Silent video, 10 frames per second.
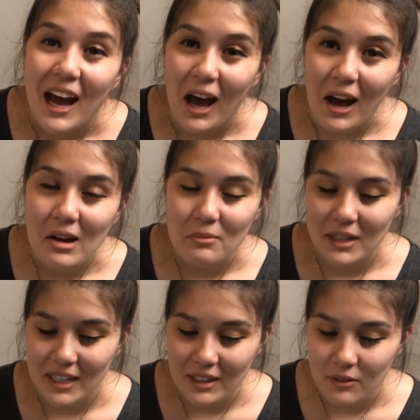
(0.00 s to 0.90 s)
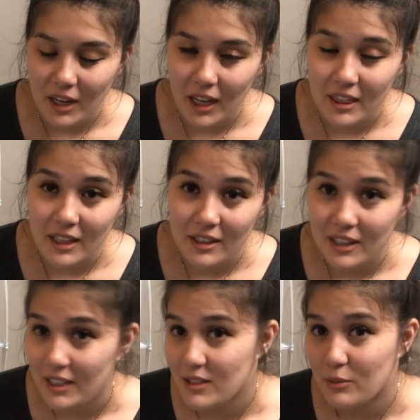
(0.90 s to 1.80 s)
But anyway, thank you
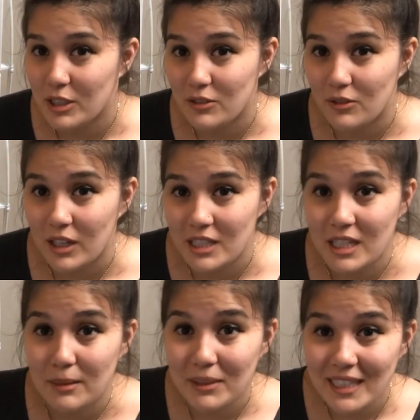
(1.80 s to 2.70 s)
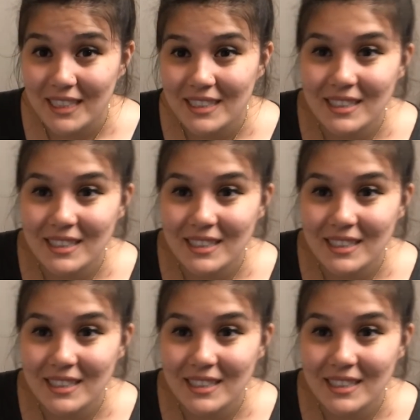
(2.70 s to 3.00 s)
guys so much for watching. Peace.